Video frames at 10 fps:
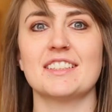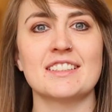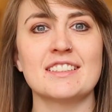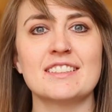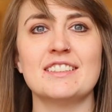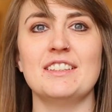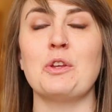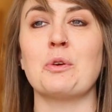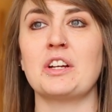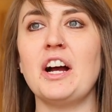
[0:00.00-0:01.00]
Like,
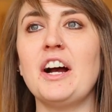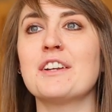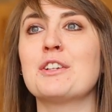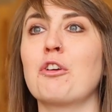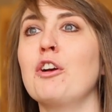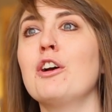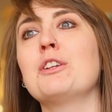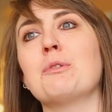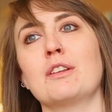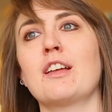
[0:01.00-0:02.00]
you're God, you're good,
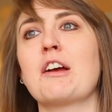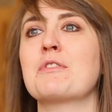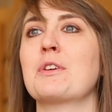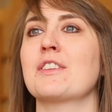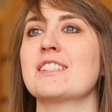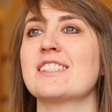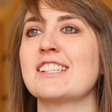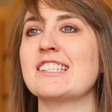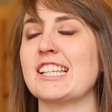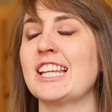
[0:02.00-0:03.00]
you are love, you're all these
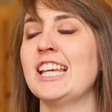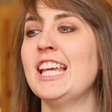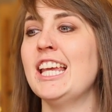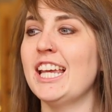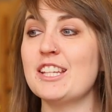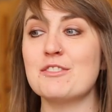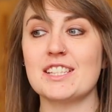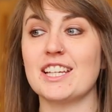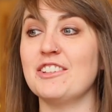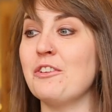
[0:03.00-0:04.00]
things. And he
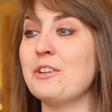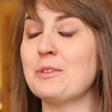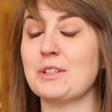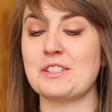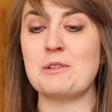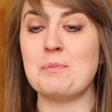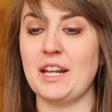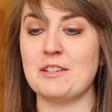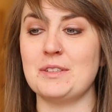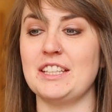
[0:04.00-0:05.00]
was like, no, you are so
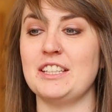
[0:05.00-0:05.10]
mad at me.